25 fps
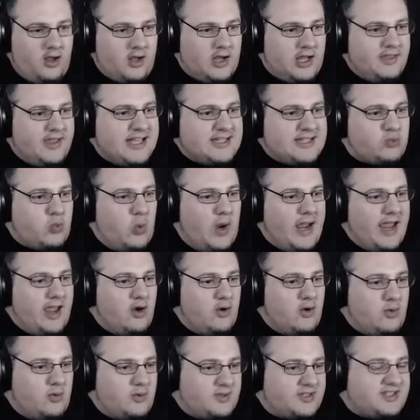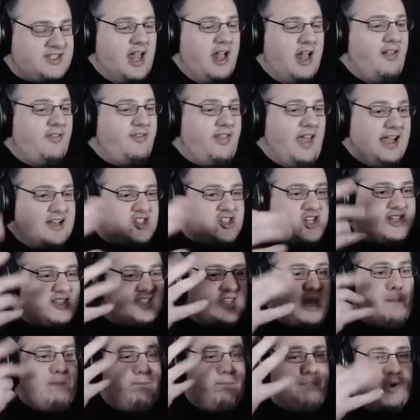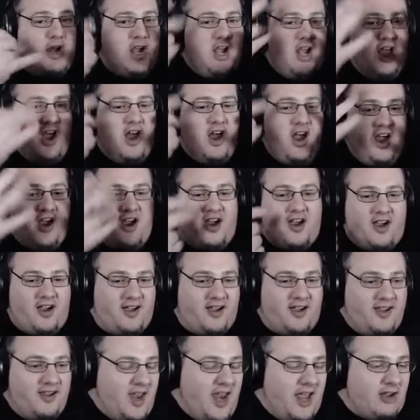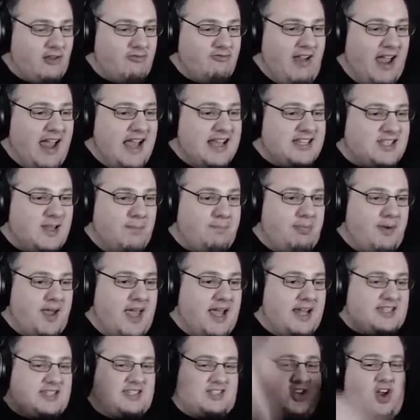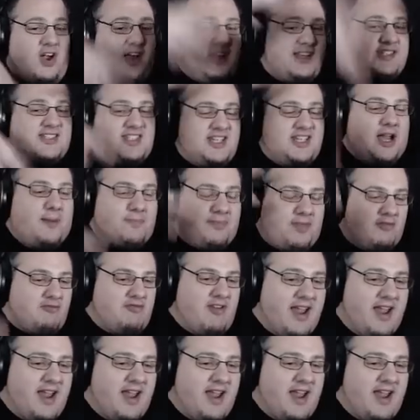Look at these wheels! They're just a blur! They're like razor blades dicing up the